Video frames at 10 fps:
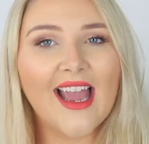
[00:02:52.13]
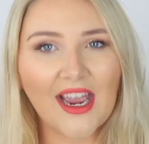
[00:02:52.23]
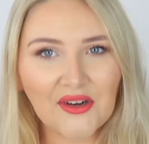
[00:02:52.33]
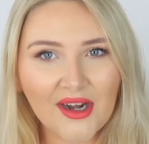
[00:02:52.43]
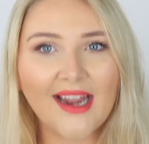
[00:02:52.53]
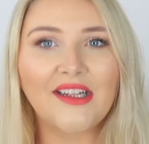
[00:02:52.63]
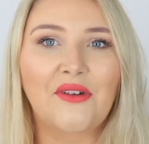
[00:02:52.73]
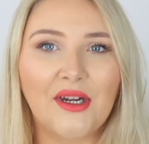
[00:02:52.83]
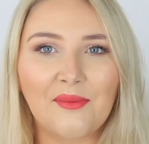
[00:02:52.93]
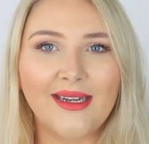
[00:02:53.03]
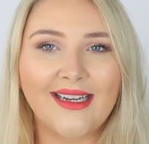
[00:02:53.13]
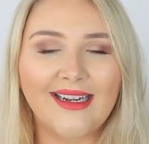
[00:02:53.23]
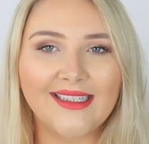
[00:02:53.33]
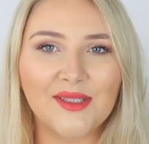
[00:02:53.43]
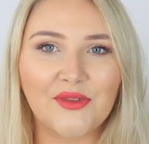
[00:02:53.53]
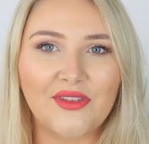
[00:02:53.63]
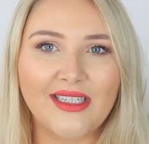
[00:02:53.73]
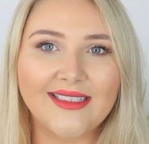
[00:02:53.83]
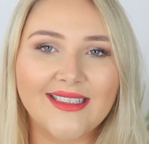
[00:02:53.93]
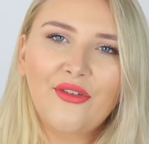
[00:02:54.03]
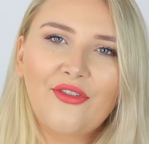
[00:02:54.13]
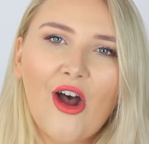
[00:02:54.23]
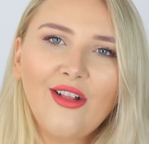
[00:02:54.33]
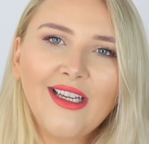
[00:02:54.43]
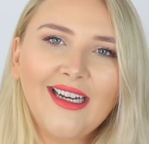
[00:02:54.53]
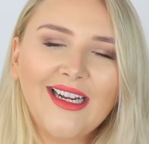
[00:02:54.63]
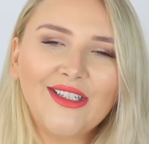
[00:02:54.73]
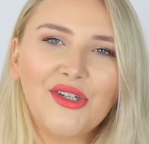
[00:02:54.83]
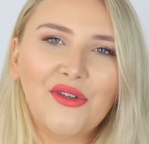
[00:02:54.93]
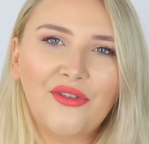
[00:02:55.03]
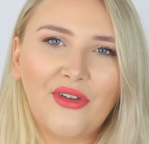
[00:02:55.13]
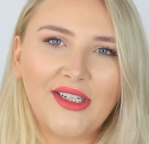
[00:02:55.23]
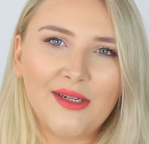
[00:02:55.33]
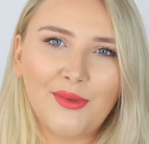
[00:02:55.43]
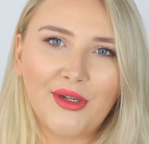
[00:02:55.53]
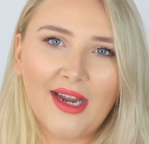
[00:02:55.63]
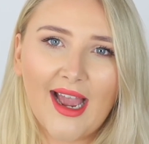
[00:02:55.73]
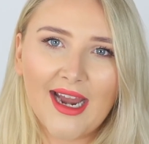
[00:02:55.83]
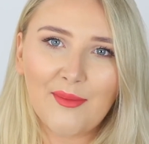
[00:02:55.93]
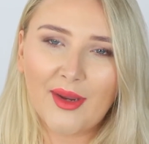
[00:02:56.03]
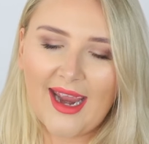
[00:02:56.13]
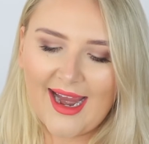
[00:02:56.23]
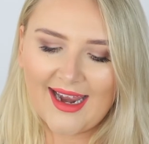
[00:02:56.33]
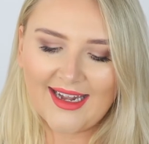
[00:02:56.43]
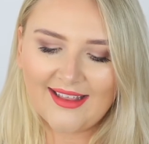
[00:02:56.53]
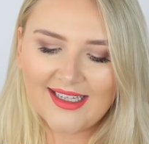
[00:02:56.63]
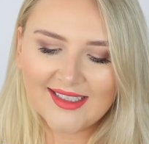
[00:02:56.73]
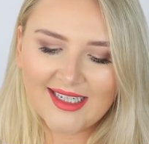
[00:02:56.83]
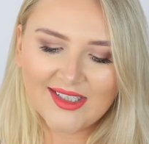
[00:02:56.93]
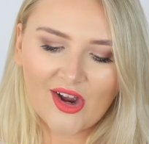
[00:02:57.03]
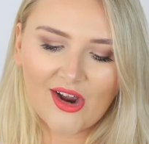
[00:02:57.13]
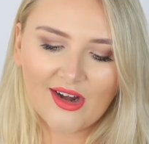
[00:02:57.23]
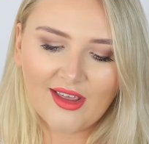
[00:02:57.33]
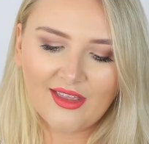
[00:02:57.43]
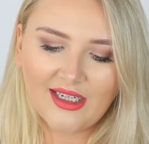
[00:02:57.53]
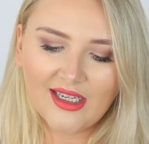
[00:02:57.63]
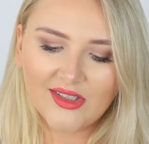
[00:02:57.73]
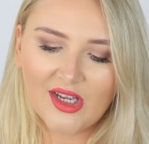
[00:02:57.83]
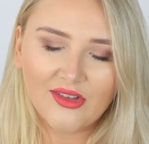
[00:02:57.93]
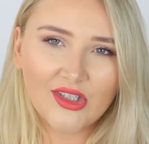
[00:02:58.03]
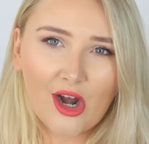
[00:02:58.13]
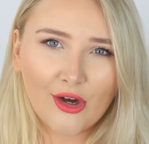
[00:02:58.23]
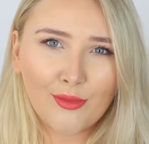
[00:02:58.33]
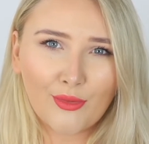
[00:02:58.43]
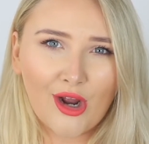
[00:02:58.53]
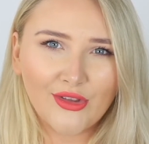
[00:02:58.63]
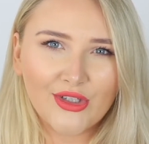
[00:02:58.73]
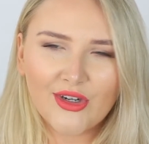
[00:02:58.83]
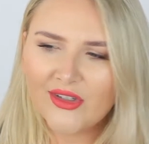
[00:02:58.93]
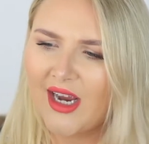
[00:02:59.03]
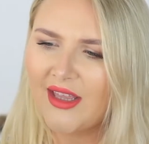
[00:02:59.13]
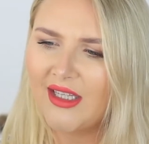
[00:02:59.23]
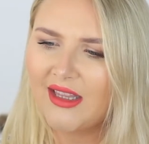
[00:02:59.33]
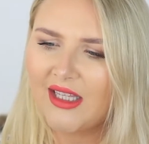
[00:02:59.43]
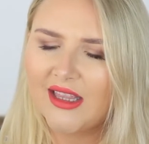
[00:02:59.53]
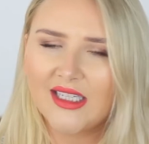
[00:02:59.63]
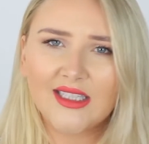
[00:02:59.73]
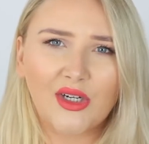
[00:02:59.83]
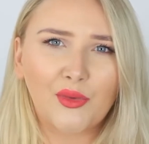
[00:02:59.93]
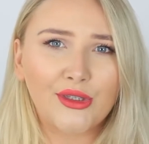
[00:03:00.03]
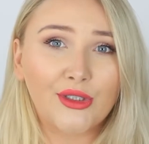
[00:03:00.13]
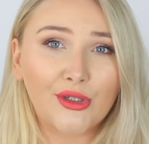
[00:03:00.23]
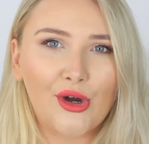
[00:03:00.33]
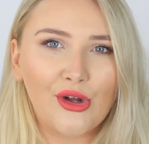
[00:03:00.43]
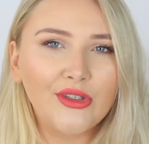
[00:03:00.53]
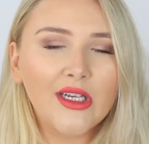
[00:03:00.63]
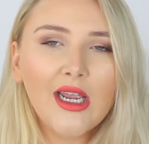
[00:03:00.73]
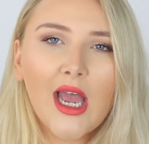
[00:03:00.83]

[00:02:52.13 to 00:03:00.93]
I would highly recommend getting some of these. So I've fallen into the Fenty Beauty hype, and this is on the Sunstalker bronzers. I think that that's like what they're called.